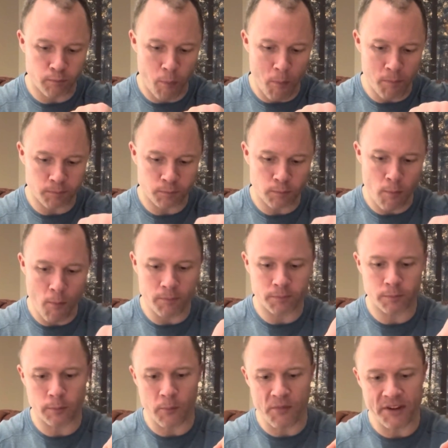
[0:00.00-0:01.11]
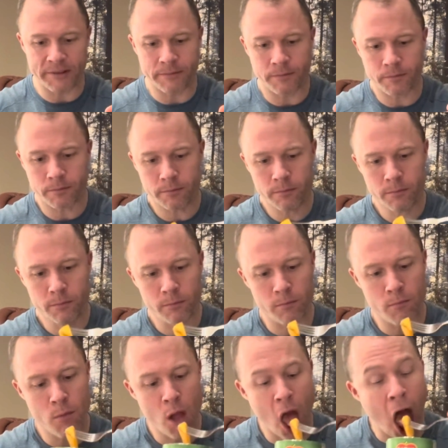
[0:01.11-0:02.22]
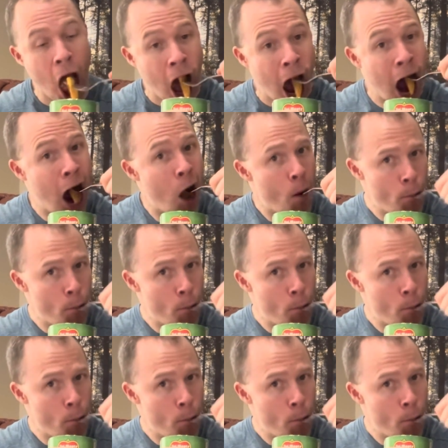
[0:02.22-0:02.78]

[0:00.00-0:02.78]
I wouldn't have started this reverse diet if I wouldn't have